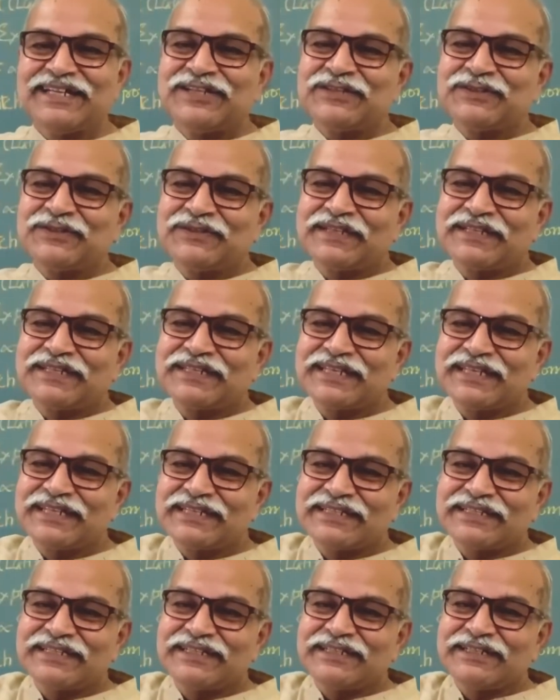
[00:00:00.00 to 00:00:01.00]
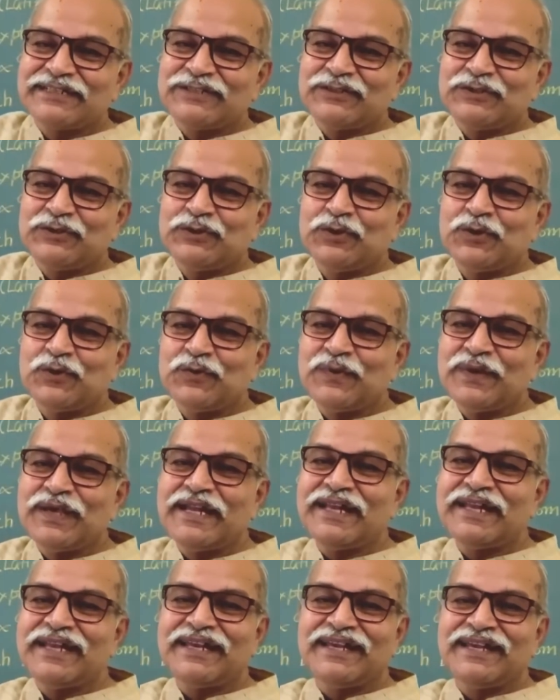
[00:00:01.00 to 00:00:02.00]
So this is no
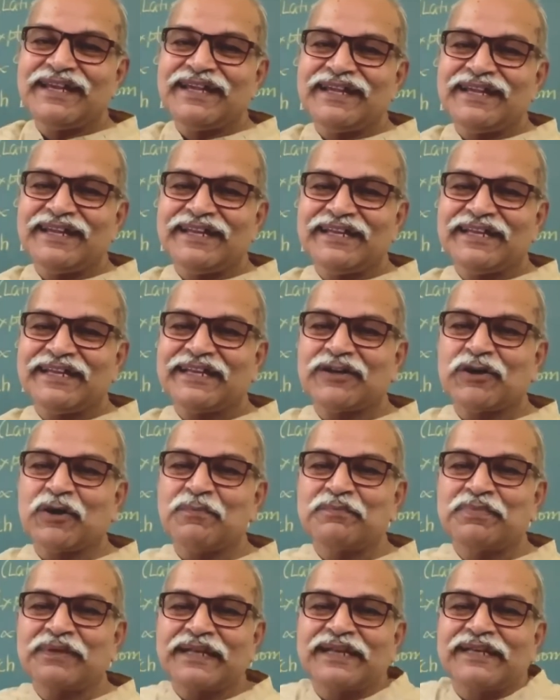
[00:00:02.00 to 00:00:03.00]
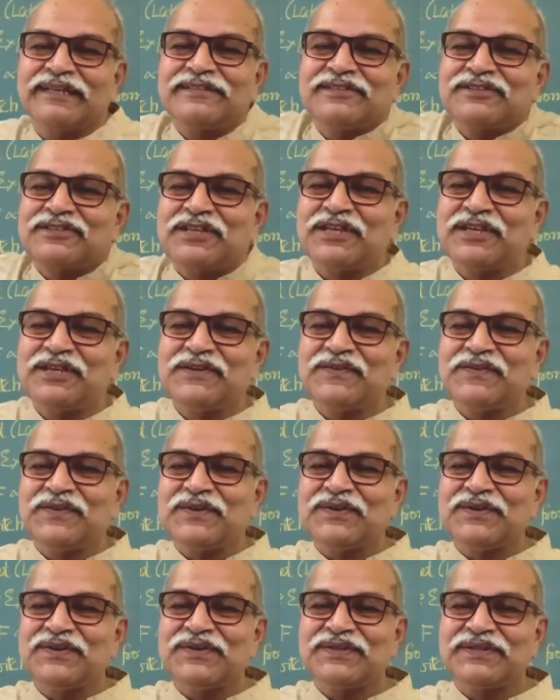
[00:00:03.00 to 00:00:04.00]
way a comprehensive
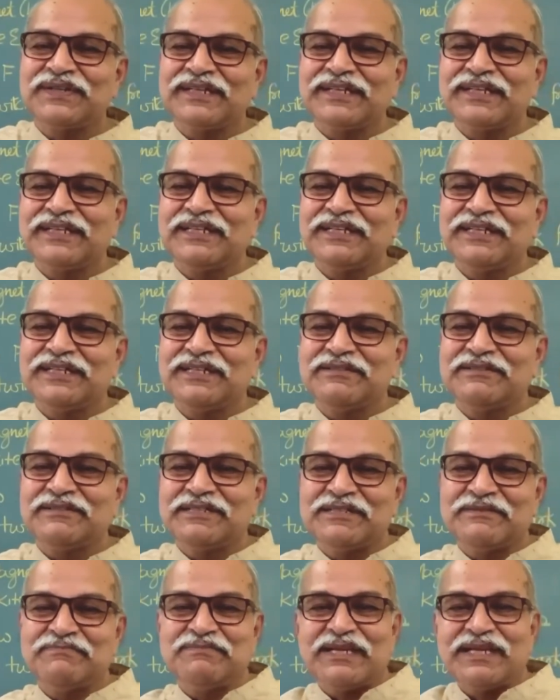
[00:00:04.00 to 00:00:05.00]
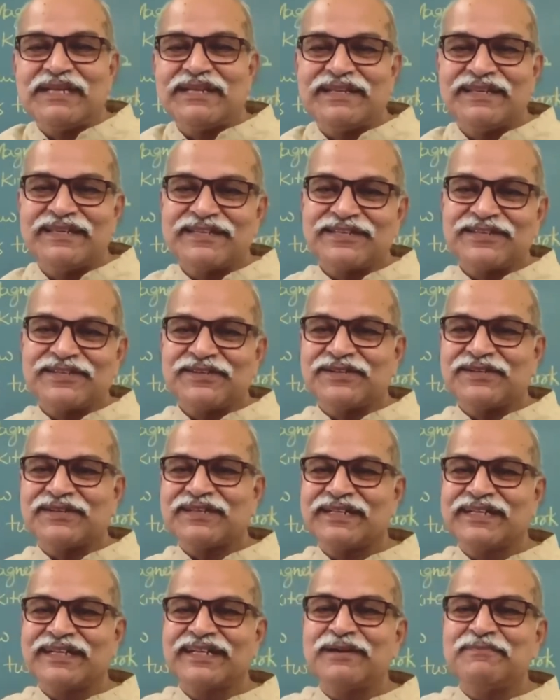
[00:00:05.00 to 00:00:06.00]
or a big list or a